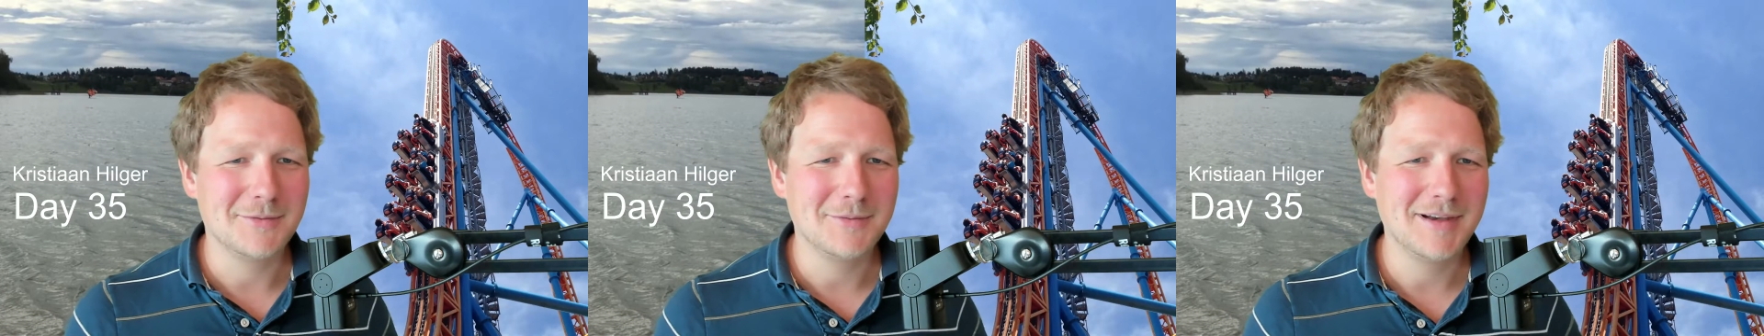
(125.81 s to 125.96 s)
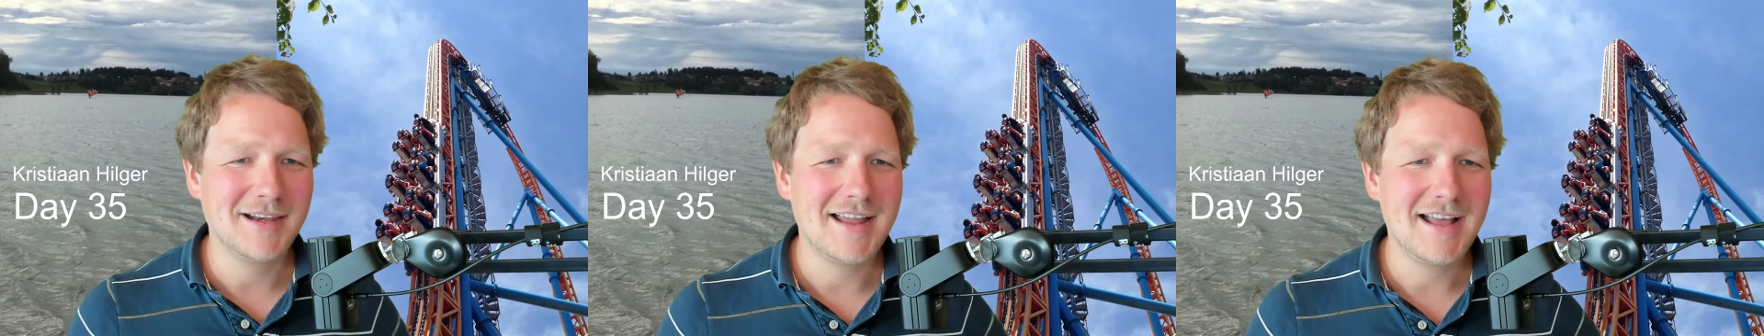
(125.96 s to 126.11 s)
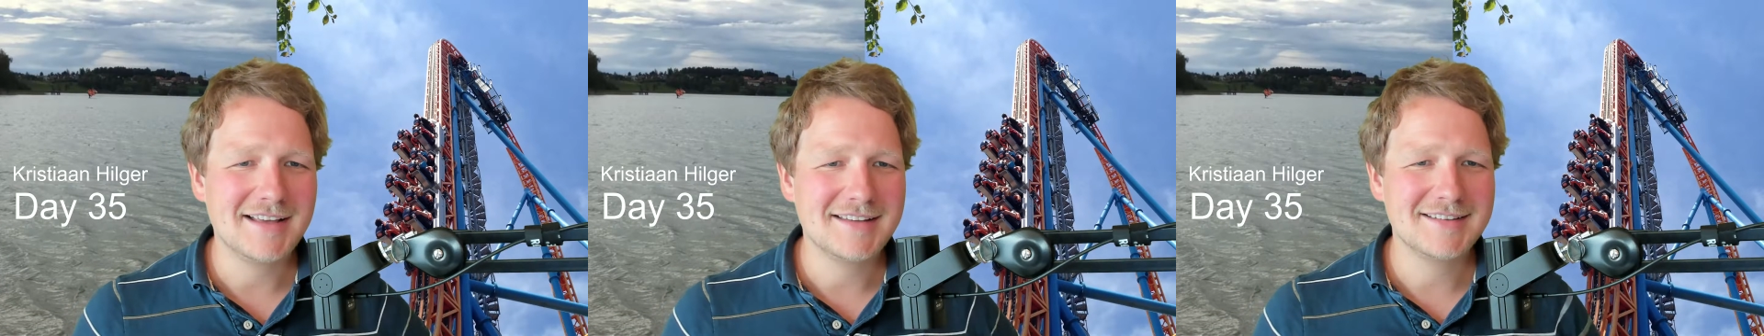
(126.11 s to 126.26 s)

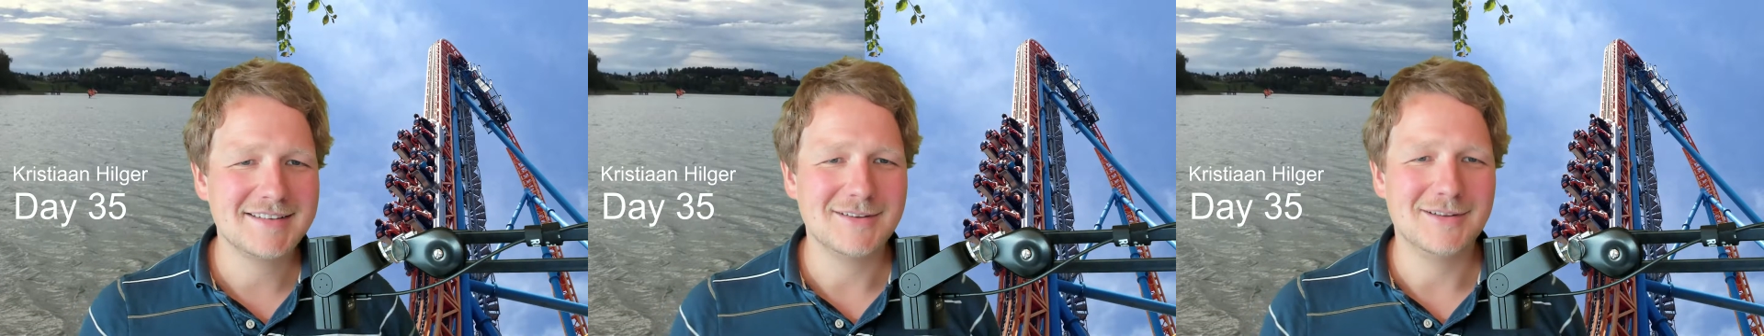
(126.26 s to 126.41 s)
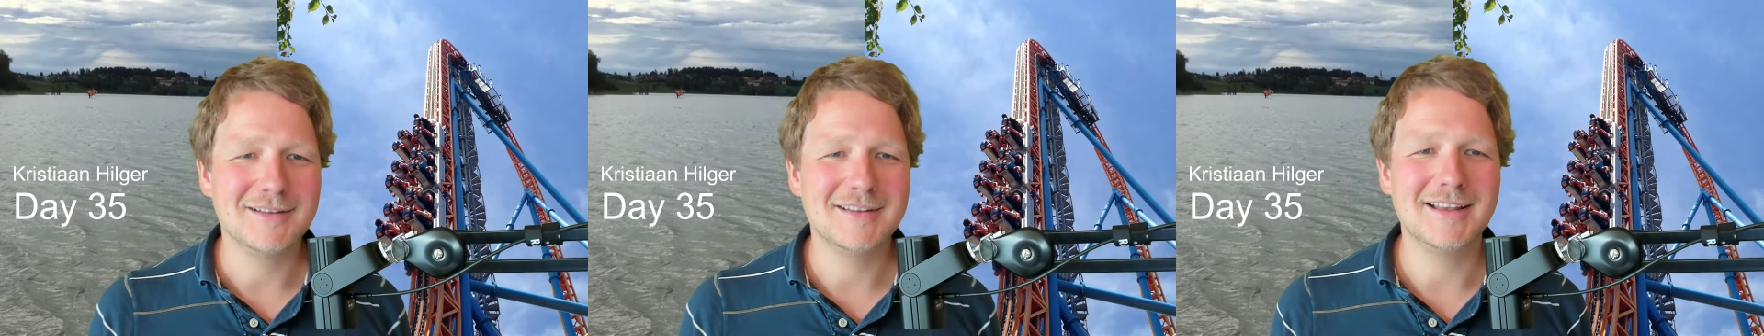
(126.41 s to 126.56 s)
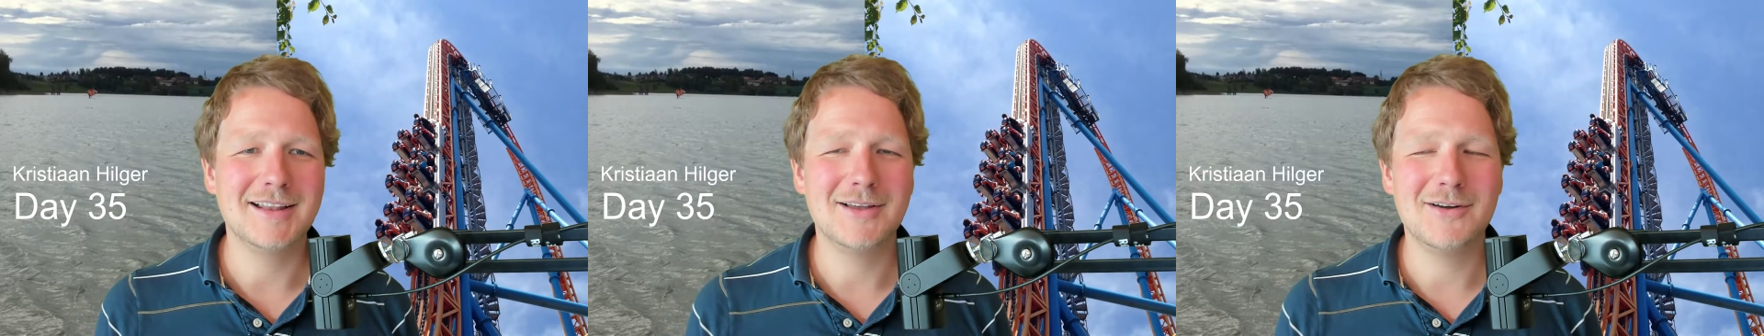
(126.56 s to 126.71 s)
relaxed
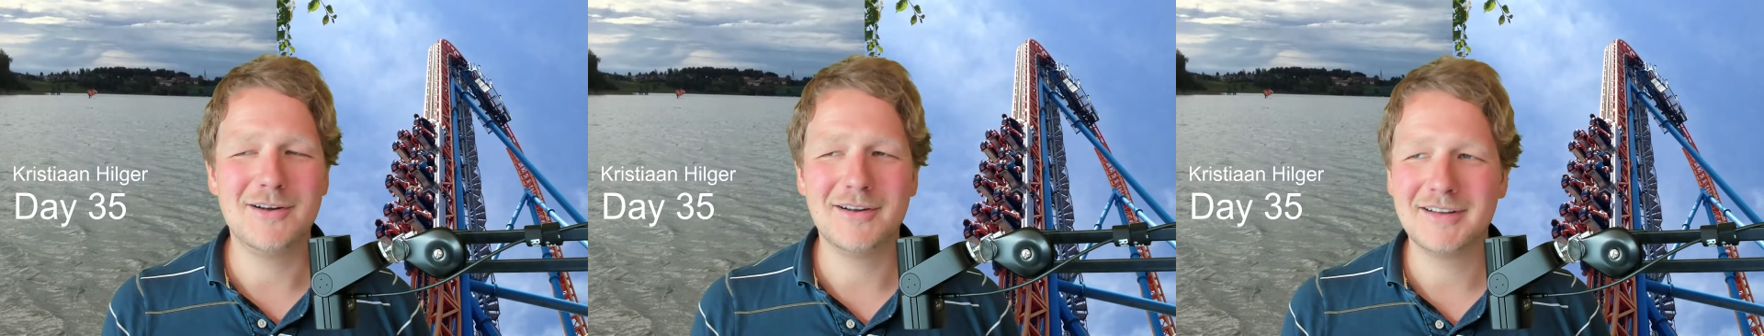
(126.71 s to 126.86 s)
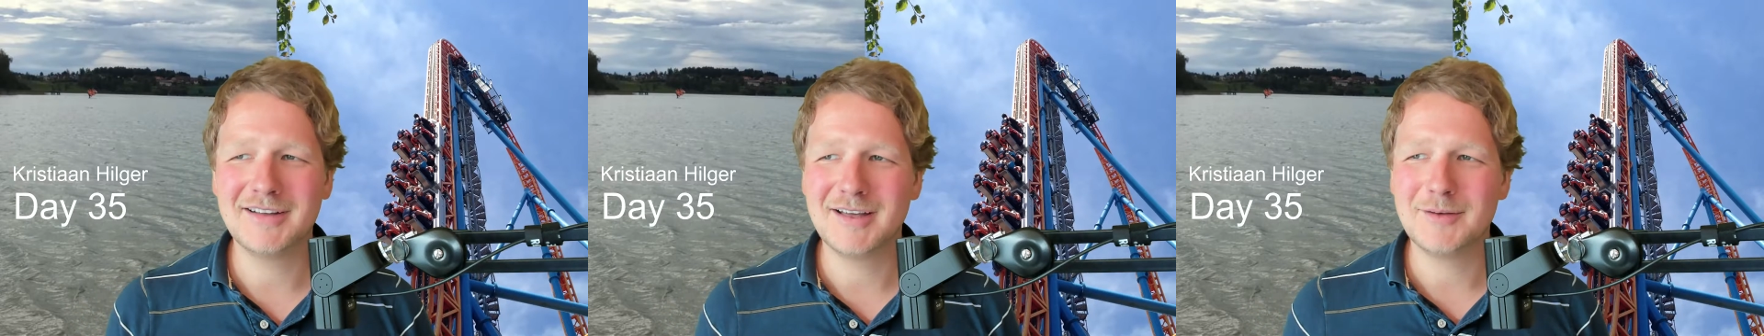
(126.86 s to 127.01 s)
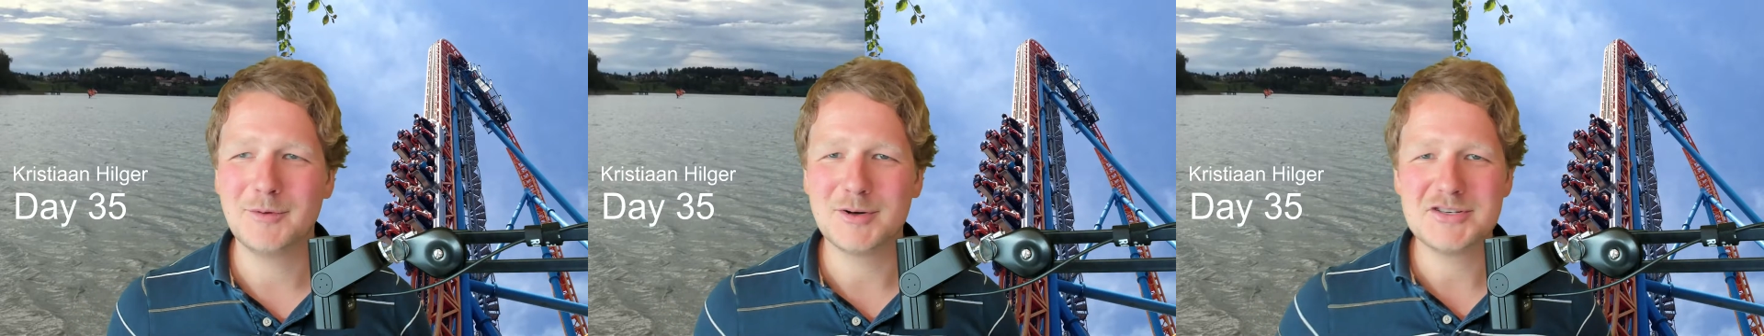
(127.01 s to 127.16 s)
all day
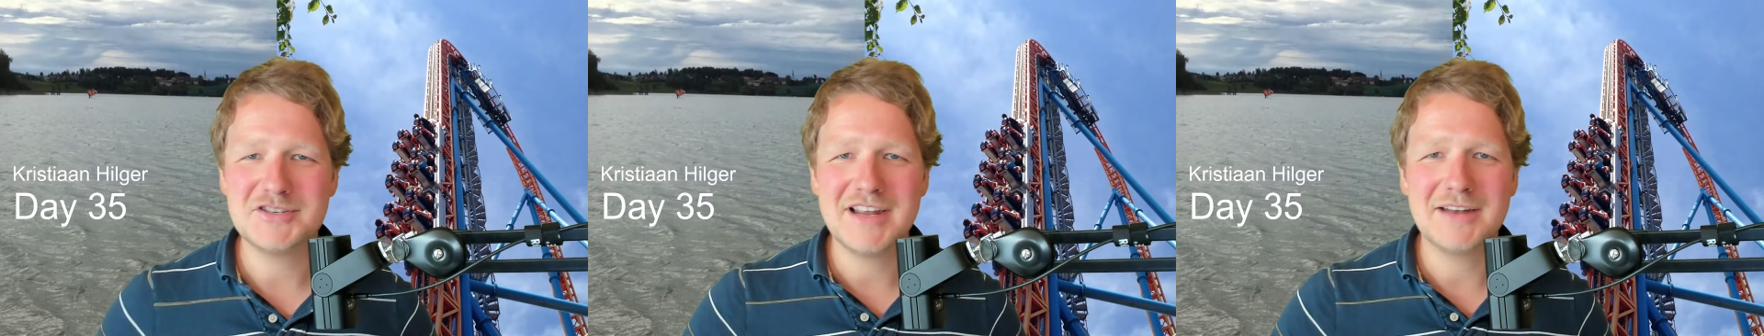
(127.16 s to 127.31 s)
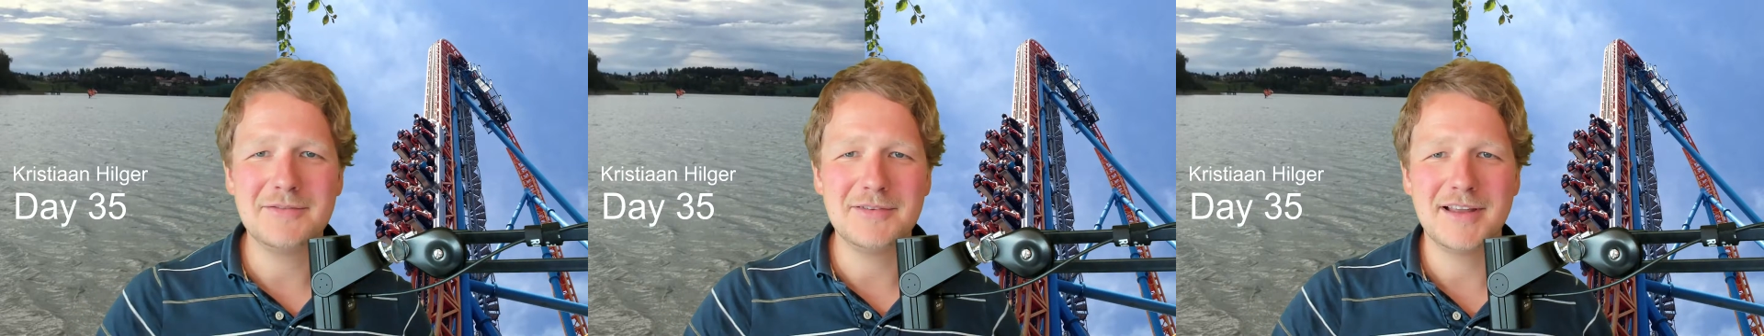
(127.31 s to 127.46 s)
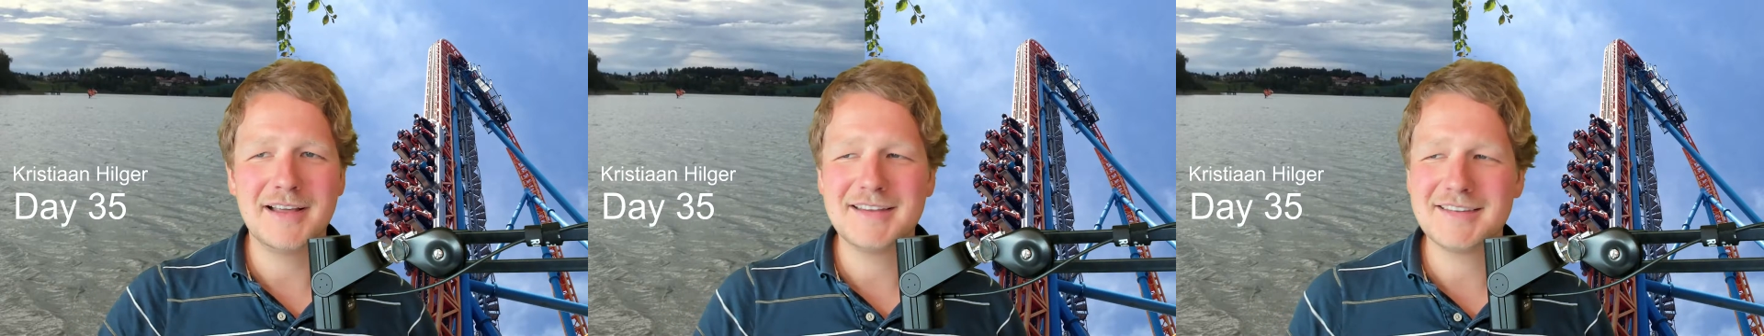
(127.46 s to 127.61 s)
long and watch
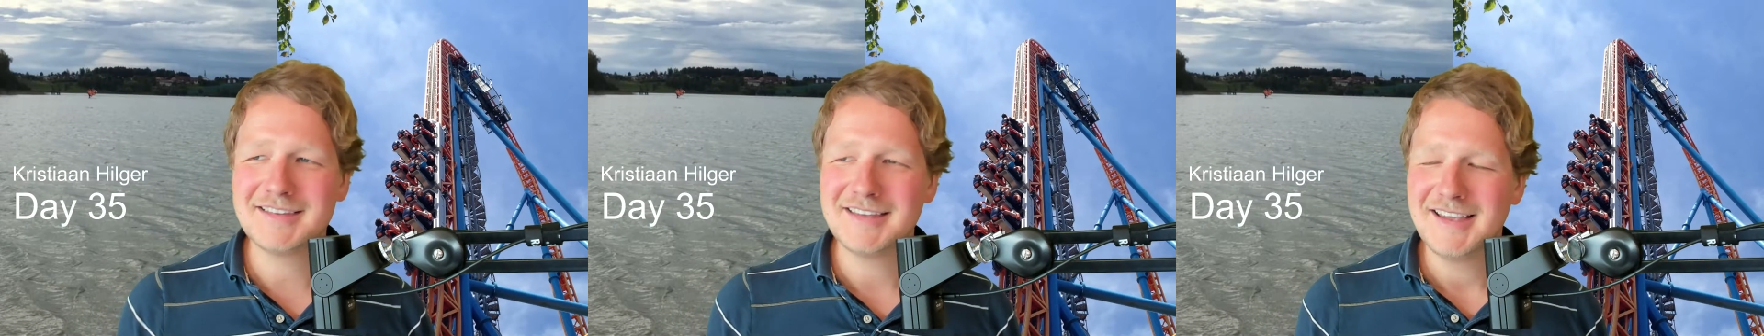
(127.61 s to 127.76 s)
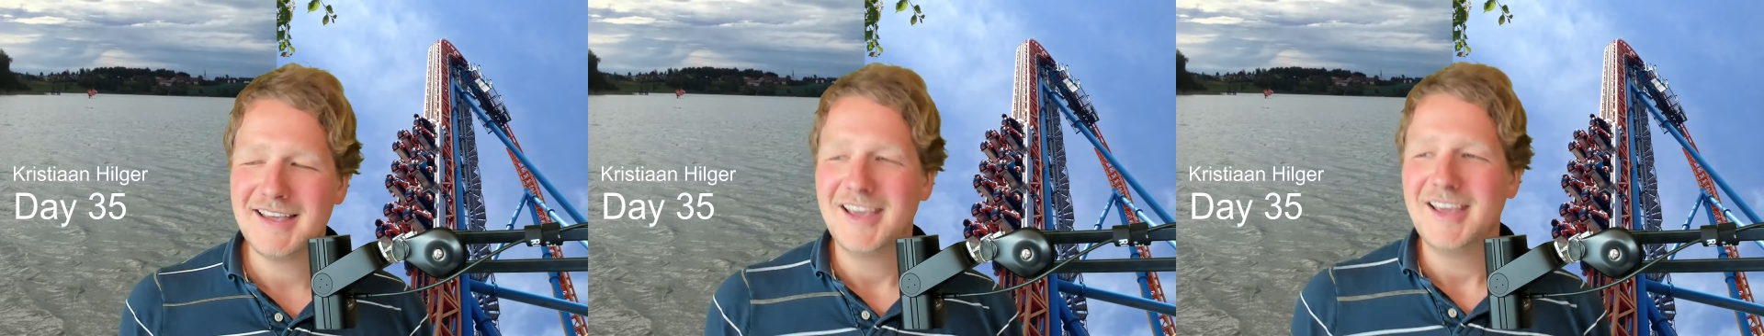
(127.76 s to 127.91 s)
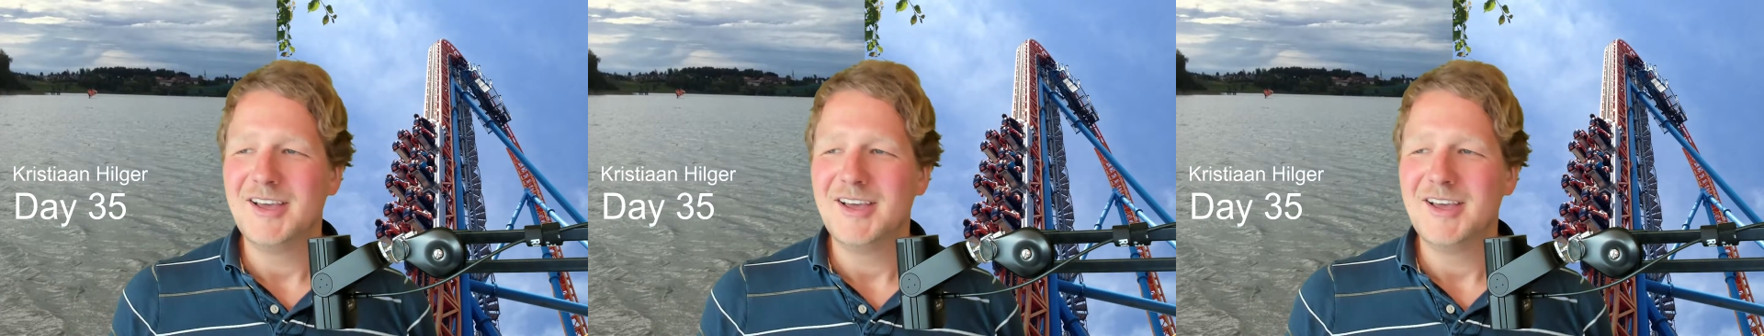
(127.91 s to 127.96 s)
Netflix,